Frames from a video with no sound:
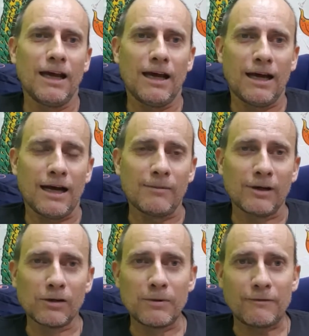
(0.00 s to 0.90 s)
a
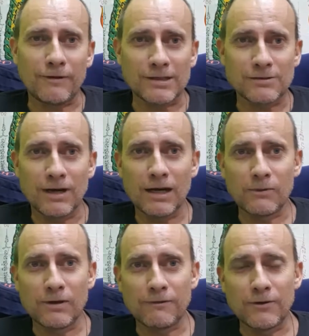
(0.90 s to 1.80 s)
little bit frustrated
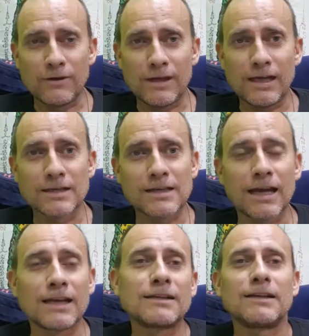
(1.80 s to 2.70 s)
with a few things,
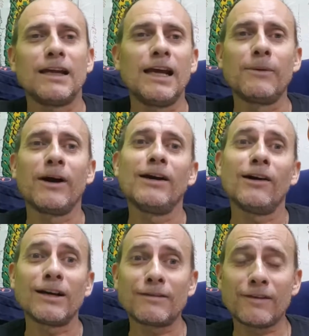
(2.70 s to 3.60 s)
and anyway
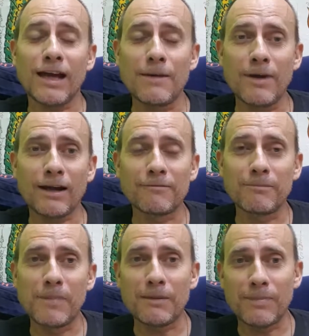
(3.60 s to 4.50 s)
I came back
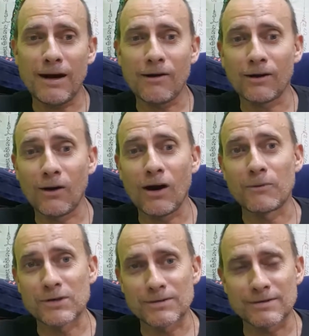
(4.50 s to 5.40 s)
and met Pa online,
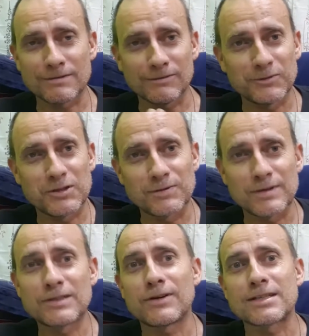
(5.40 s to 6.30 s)
which was
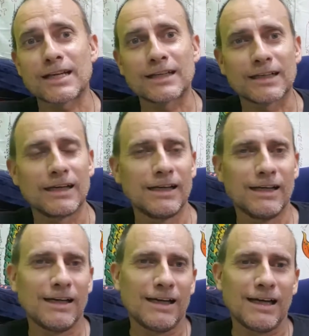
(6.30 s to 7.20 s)
interesting
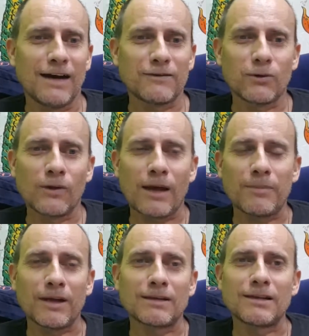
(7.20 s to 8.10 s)
after all that,
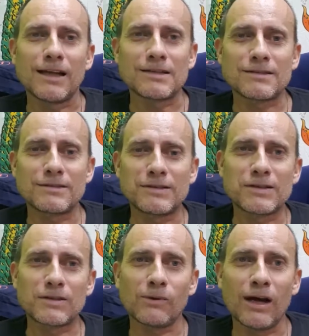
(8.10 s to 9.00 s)
but that's
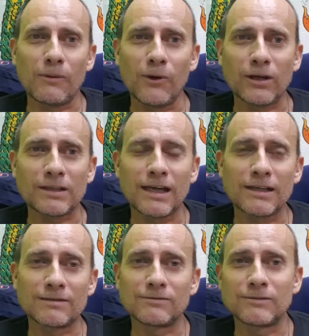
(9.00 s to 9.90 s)
just the way it worked,
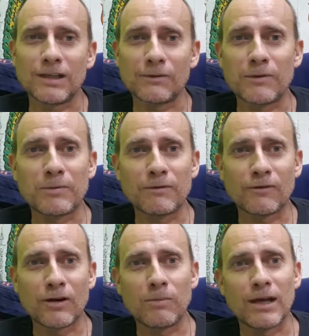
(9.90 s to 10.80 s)
and yeah, we've been
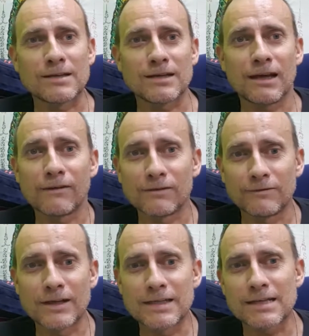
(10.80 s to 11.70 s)
very blessed to have a
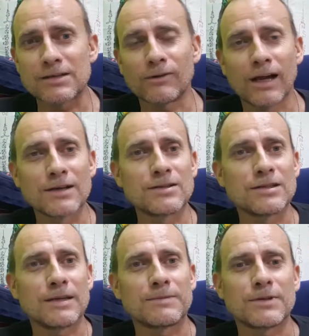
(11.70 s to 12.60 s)
fantastic
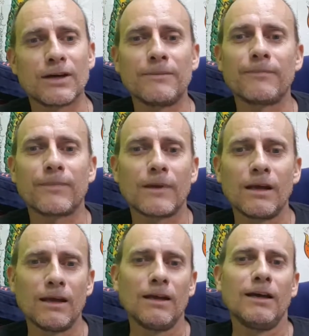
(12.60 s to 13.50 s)
relationship. So
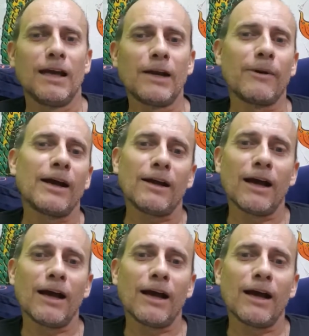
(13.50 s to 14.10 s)
anyway,